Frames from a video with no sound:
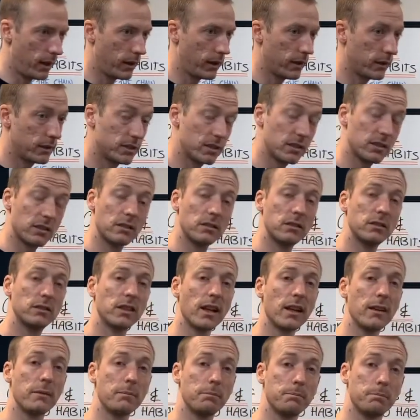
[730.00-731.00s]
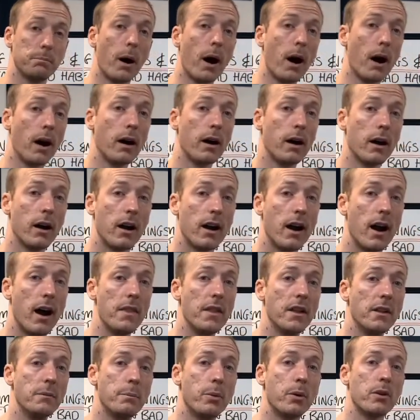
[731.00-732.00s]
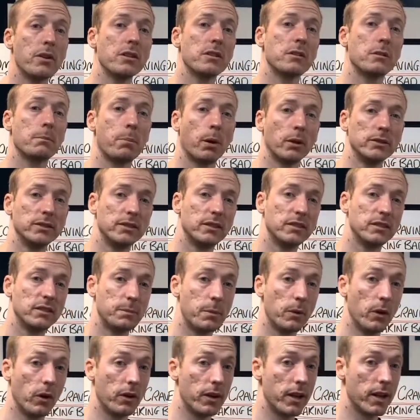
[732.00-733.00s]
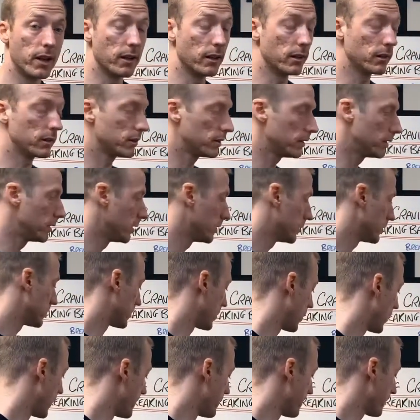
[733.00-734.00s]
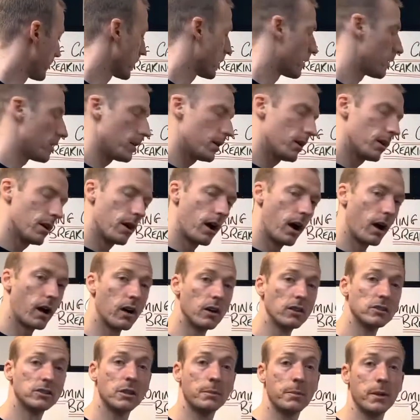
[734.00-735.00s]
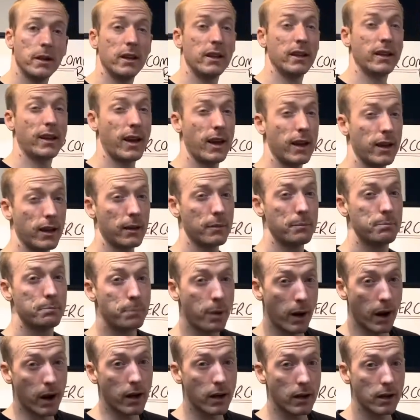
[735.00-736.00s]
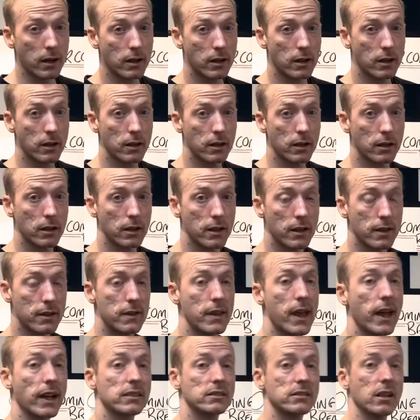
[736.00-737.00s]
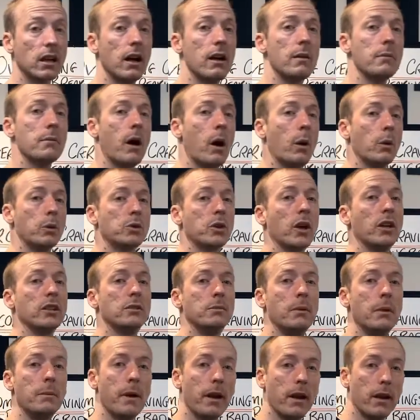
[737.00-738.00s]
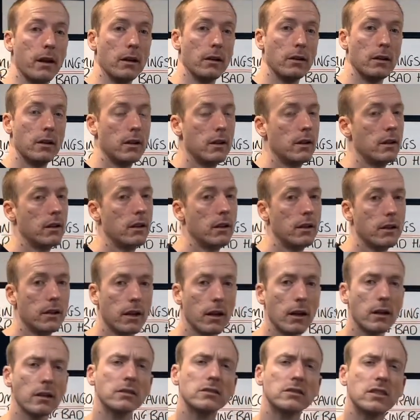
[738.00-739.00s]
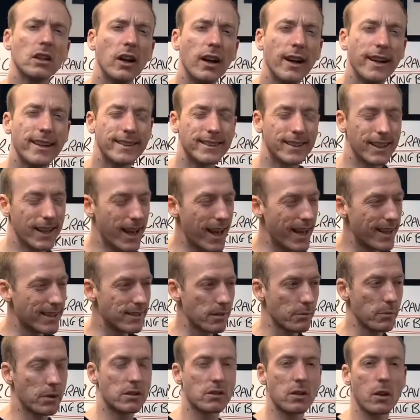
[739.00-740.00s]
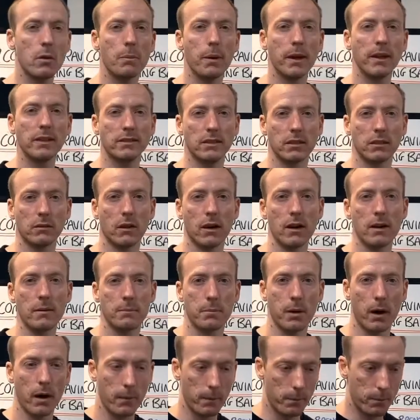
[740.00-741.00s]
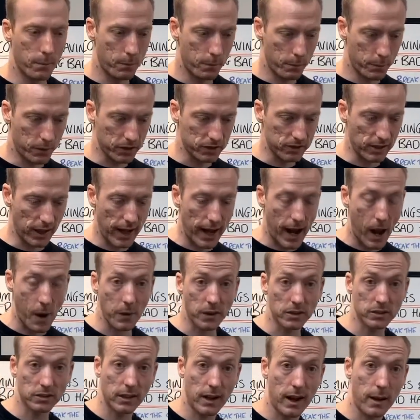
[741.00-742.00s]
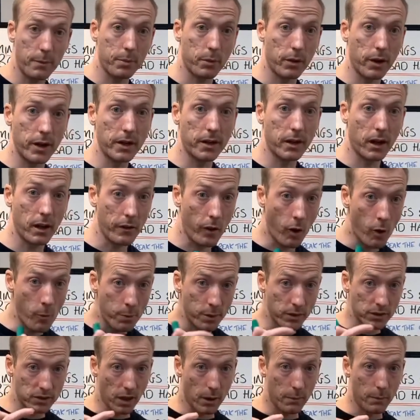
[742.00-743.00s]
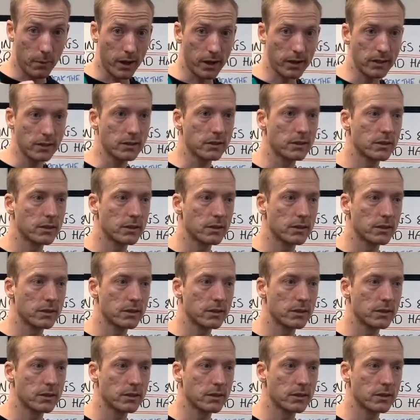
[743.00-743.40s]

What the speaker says: just say but, and then put a positive spin on the end. So, I can't stop eating the cake, but next time I'll try to be better. Yeah, it's something so basic, right? But just allowing us to elaborate kind of opens our minds